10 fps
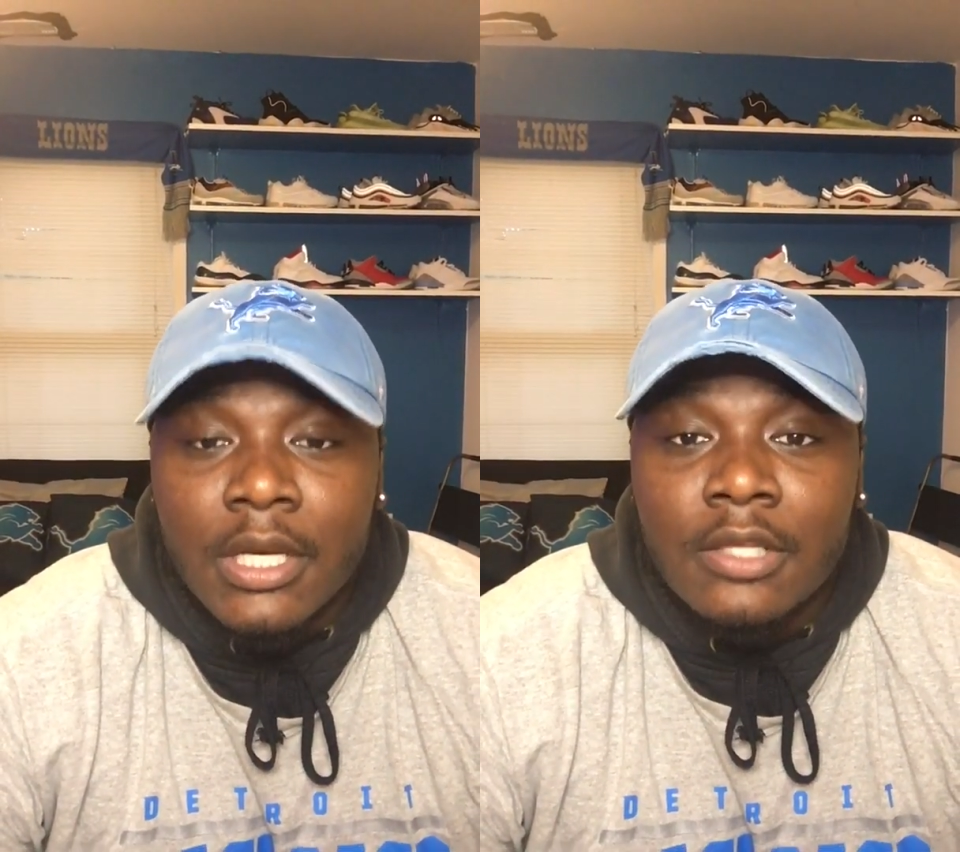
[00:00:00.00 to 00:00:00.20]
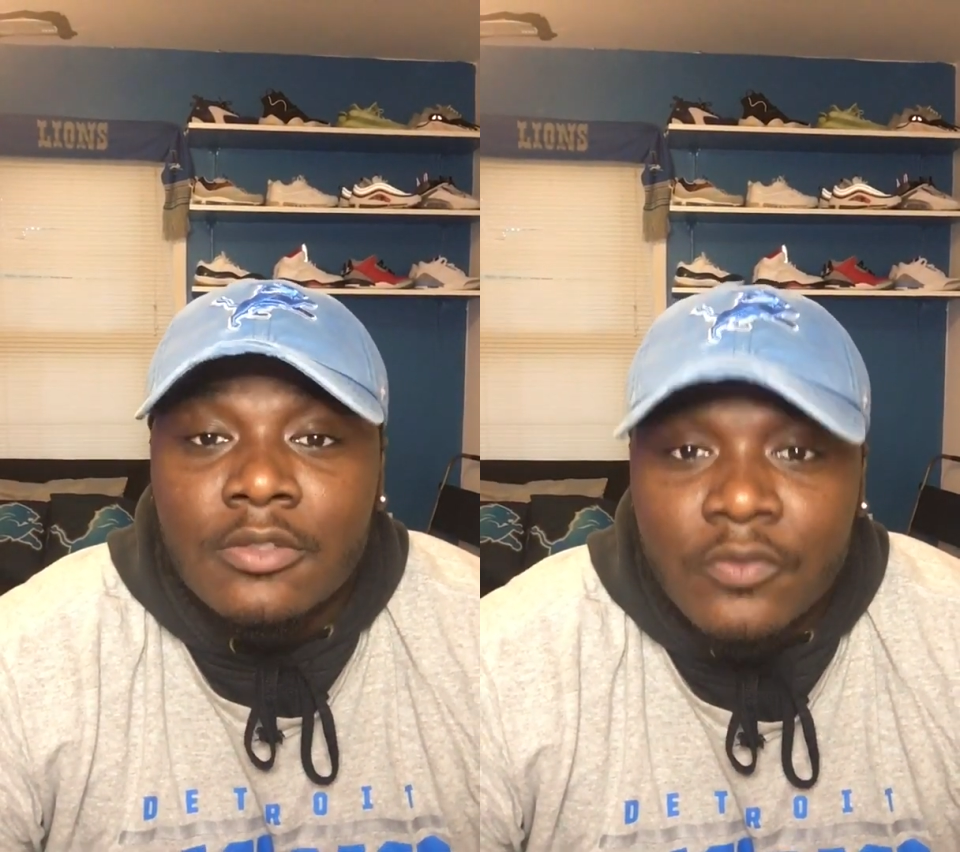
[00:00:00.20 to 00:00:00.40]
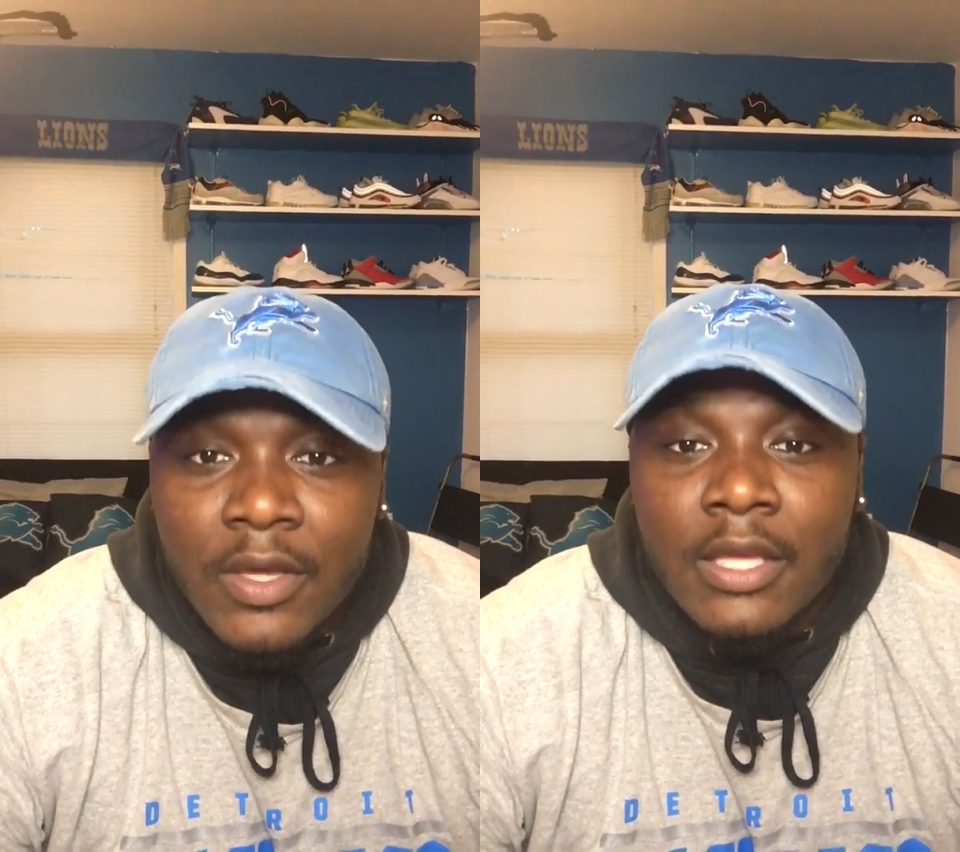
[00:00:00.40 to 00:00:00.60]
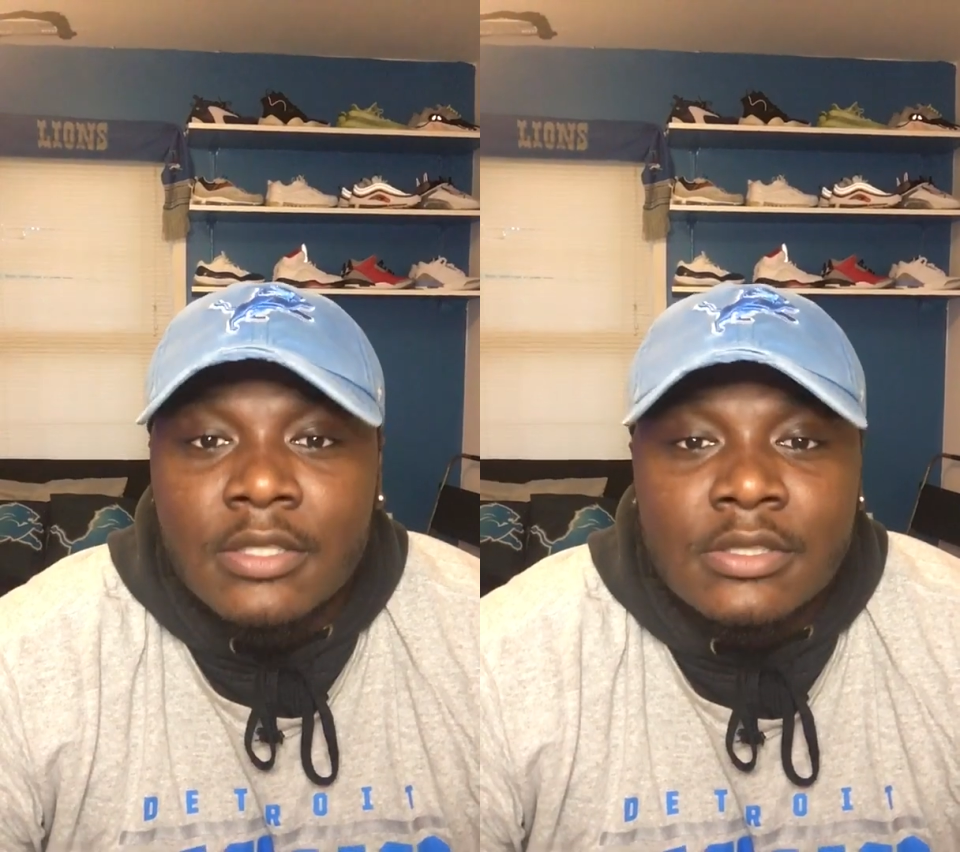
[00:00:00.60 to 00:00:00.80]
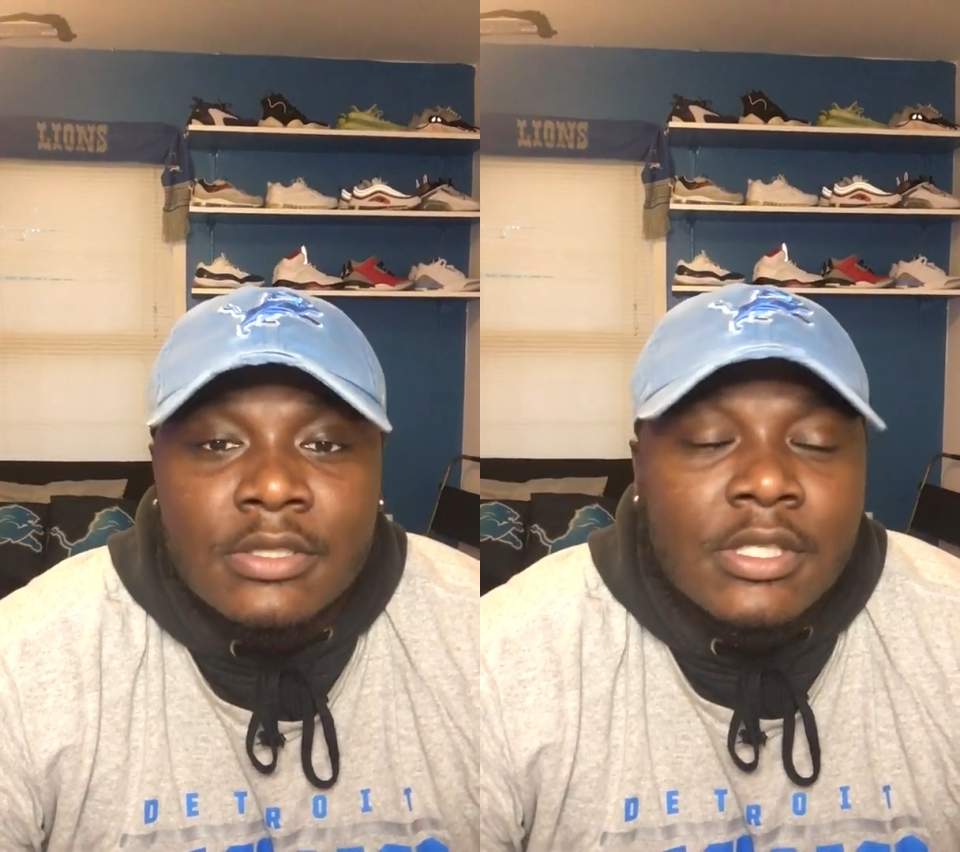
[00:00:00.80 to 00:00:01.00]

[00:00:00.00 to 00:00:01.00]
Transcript: that's facts.